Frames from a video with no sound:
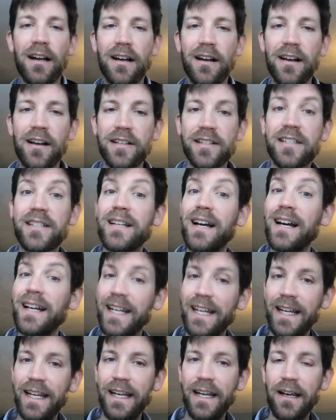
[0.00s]

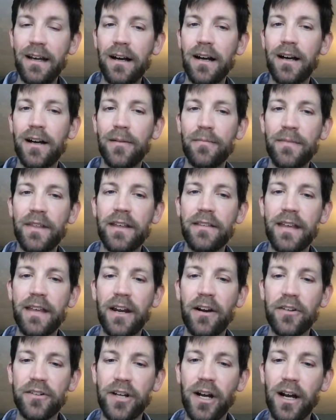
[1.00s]
study that
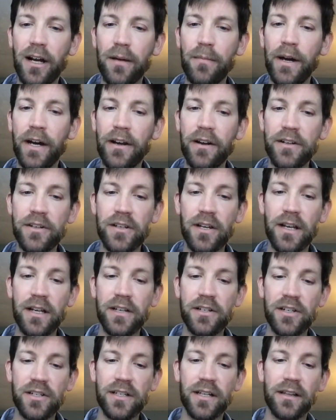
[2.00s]
I'll talk about
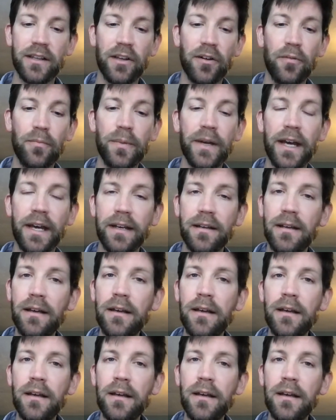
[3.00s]
in just a little bit.